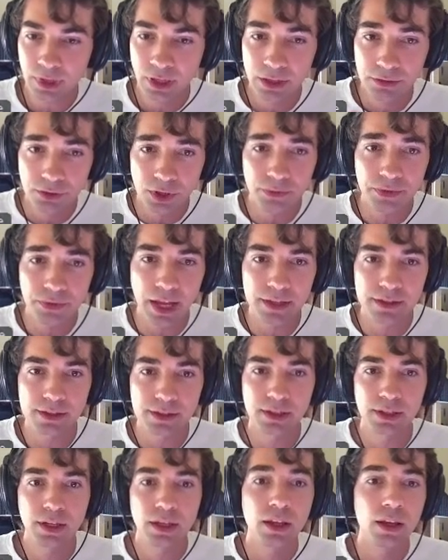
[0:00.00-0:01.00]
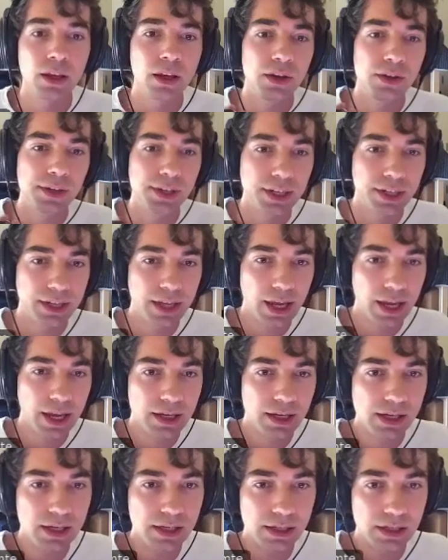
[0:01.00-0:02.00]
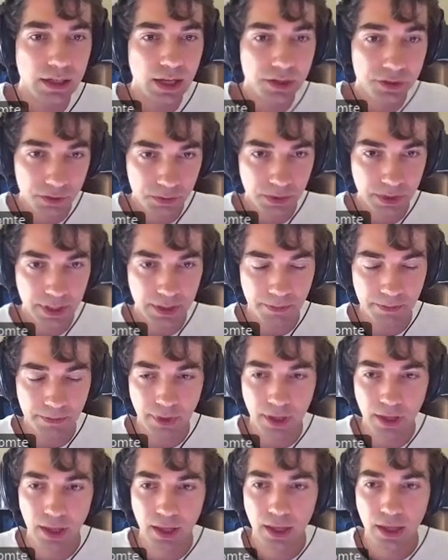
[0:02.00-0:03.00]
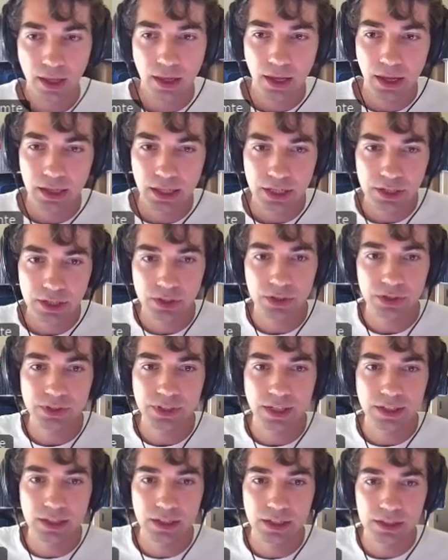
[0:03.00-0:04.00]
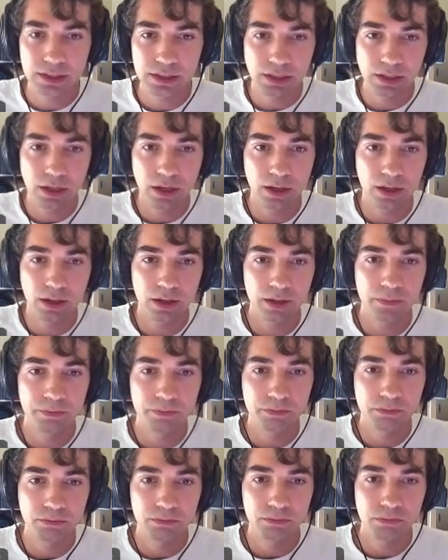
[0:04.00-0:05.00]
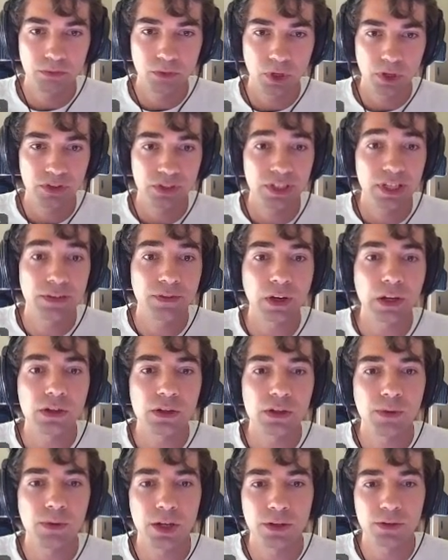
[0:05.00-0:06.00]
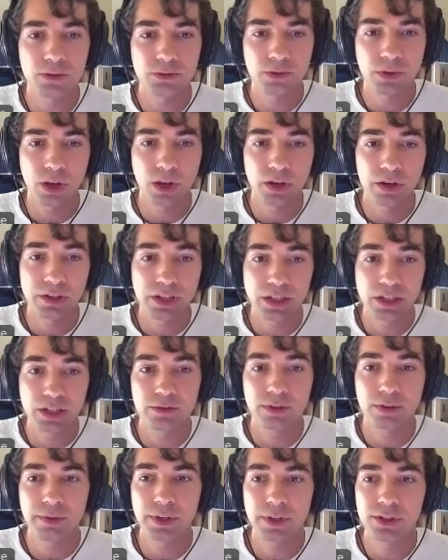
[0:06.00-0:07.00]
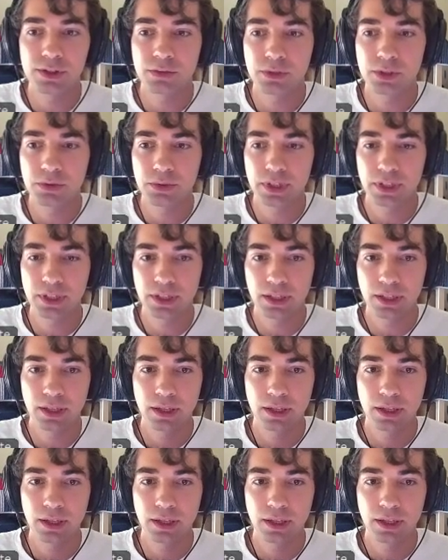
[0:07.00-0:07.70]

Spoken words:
And from that, you get a gain in entropy, and that shows that there's a significant amount of shared information between